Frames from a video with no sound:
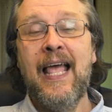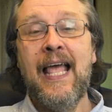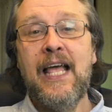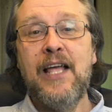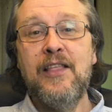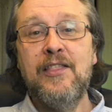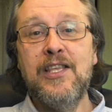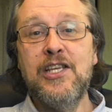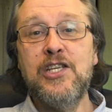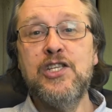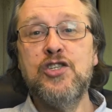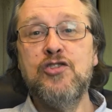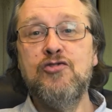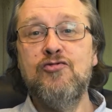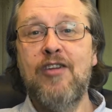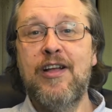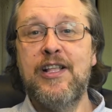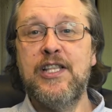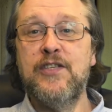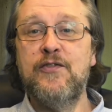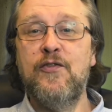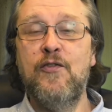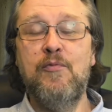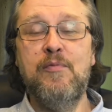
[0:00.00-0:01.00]
This
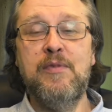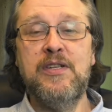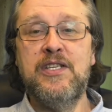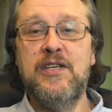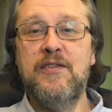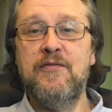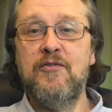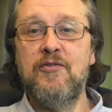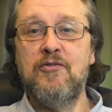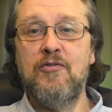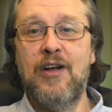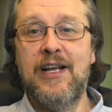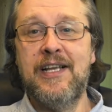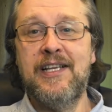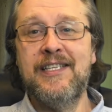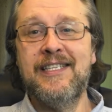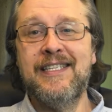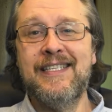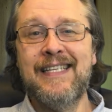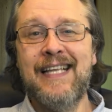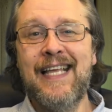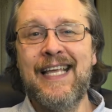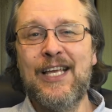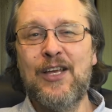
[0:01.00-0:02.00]
transformative
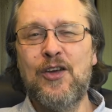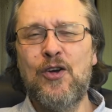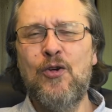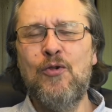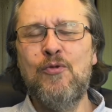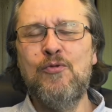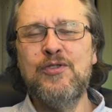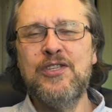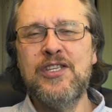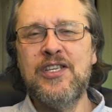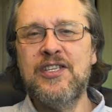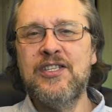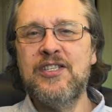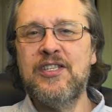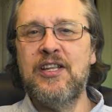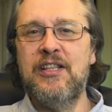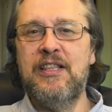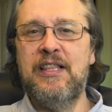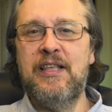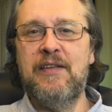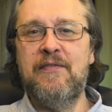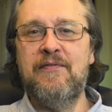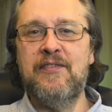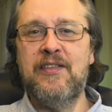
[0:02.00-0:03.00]
grace, it calls us to
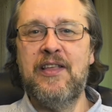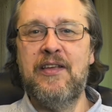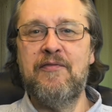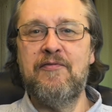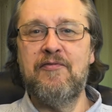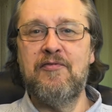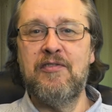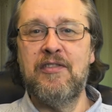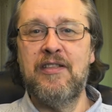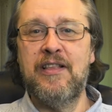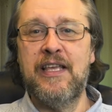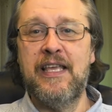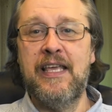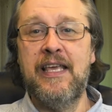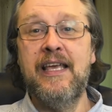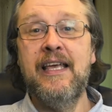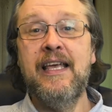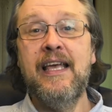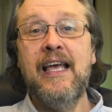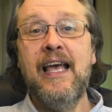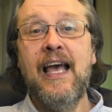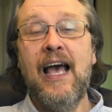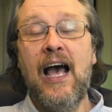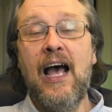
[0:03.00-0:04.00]
live differently,
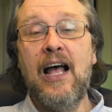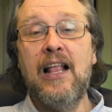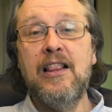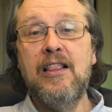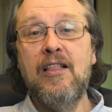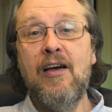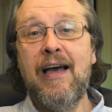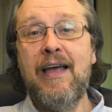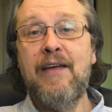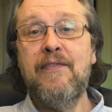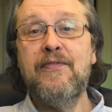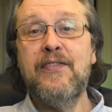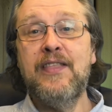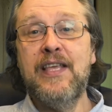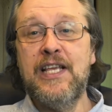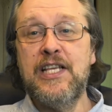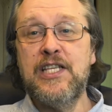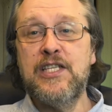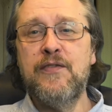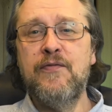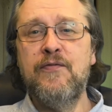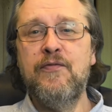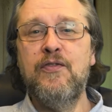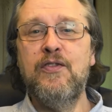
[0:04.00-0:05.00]
a life that
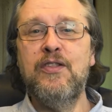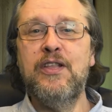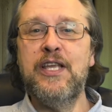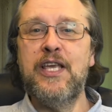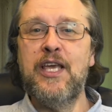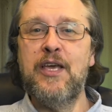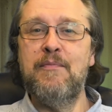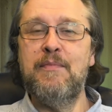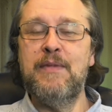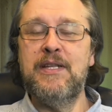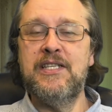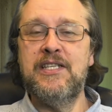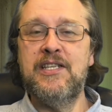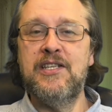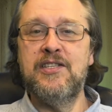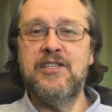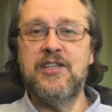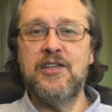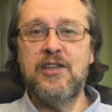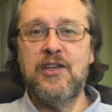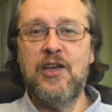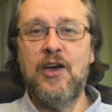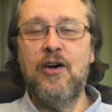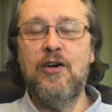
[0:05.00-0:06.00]
is fully committed to
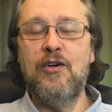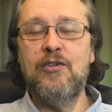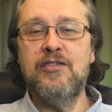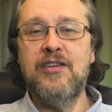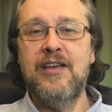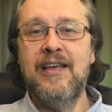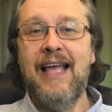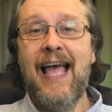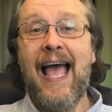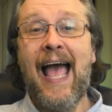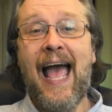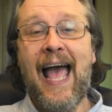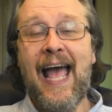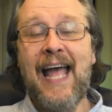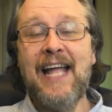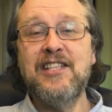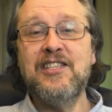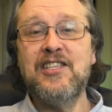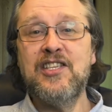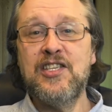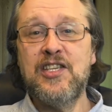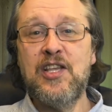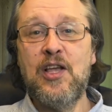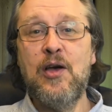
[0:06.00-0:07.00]
God and
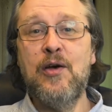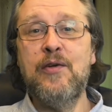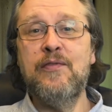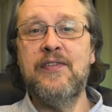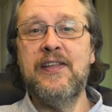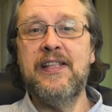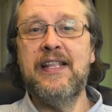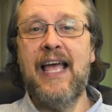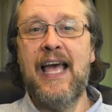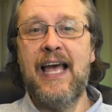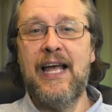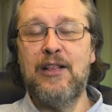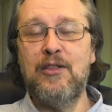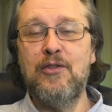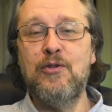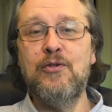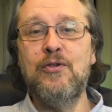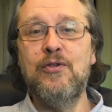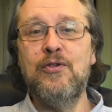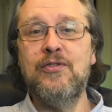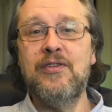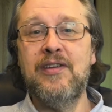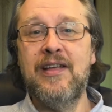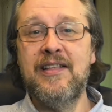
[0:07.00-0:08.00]
serving our
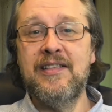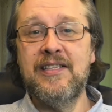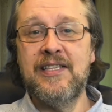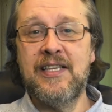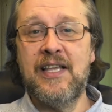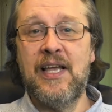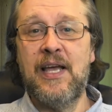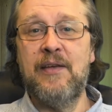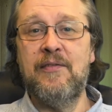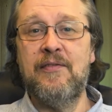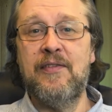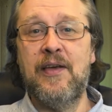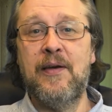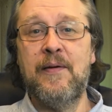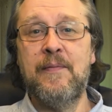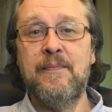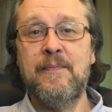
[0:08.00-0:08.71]
Lord and Saviour.